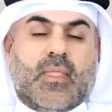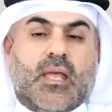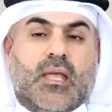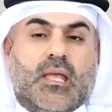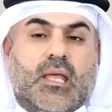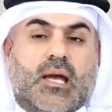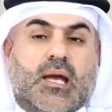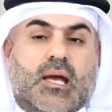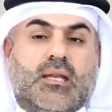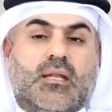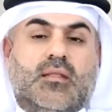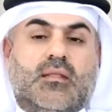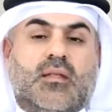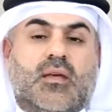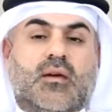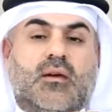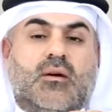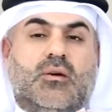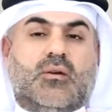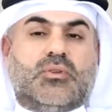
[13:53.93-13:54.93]

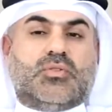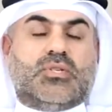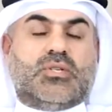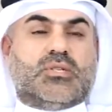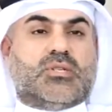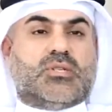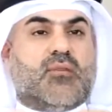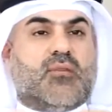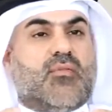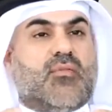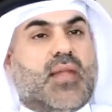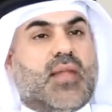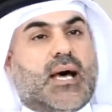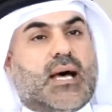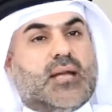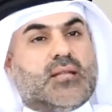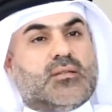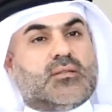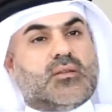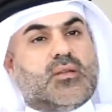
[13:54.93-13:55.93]
they are just a
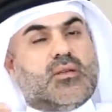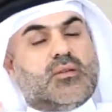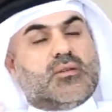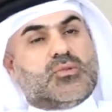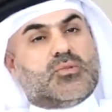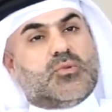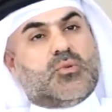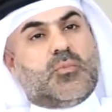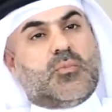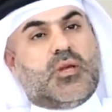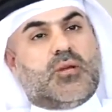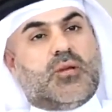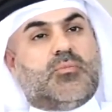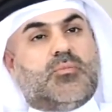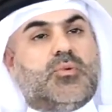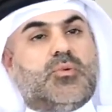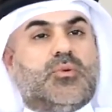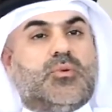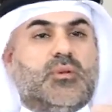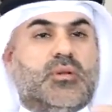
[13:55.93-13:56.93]
flat swimming
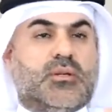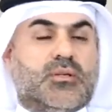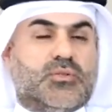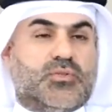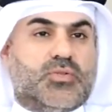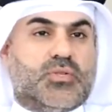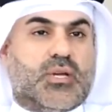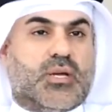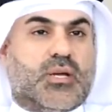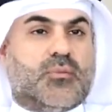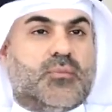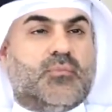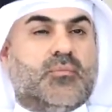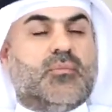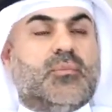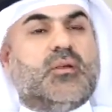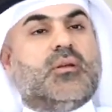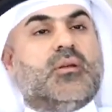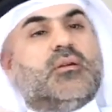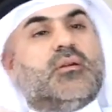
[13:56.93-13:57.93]
pool, gym,
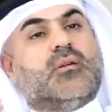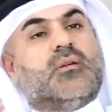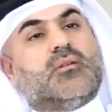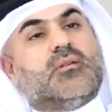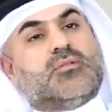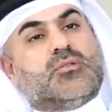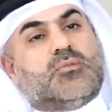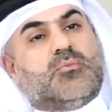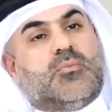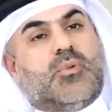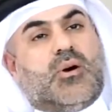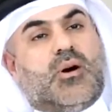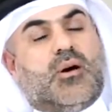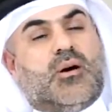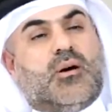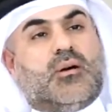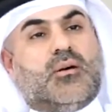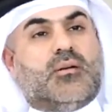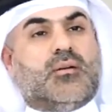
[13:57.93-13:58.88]
spa,